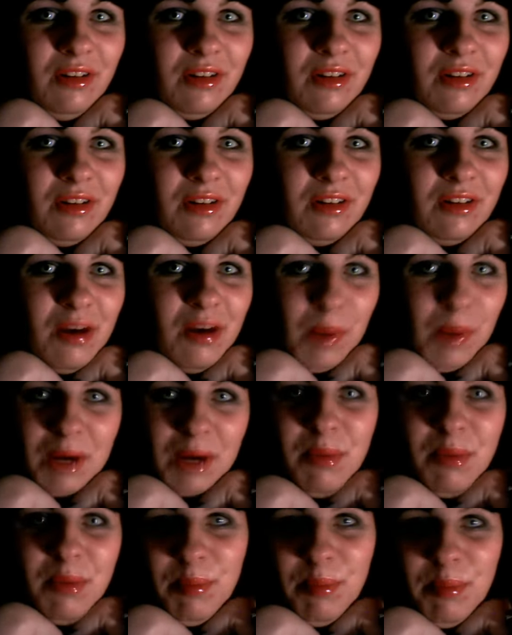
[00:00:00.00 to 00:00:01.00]
Come on, I'm a
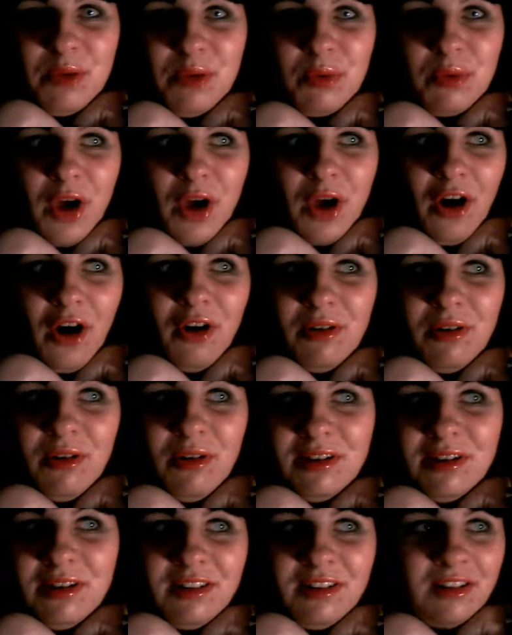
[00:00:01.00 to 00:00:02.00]
big girl.
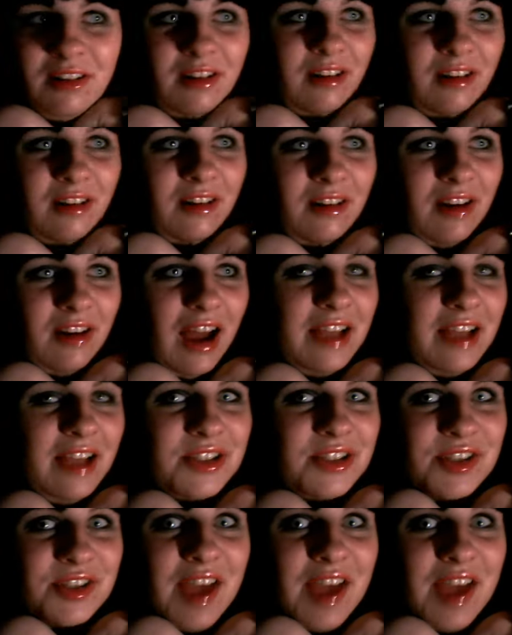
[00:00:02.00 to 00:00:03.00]
I ain't
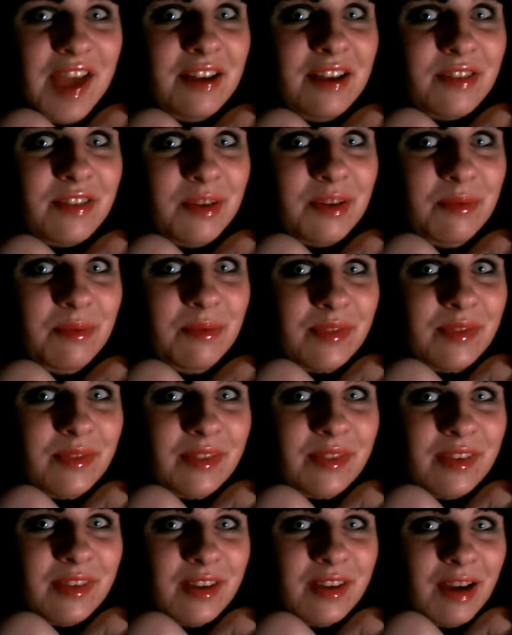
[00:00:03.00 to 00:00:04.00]
scared of him.
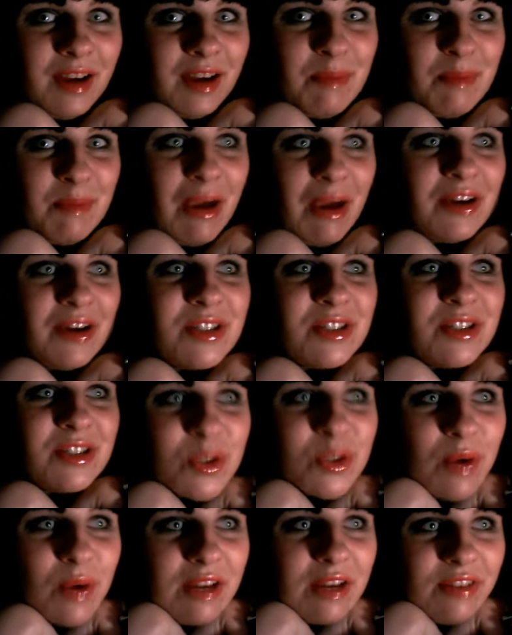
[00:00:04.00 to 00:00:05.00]
I've been married to him for
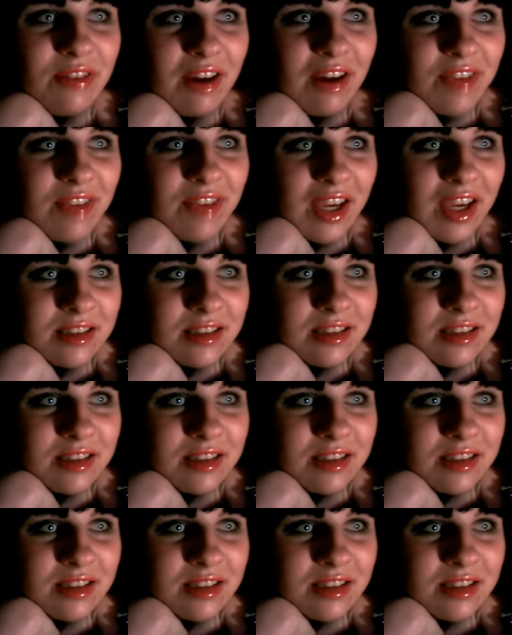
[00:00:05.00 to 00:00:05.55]
25 years.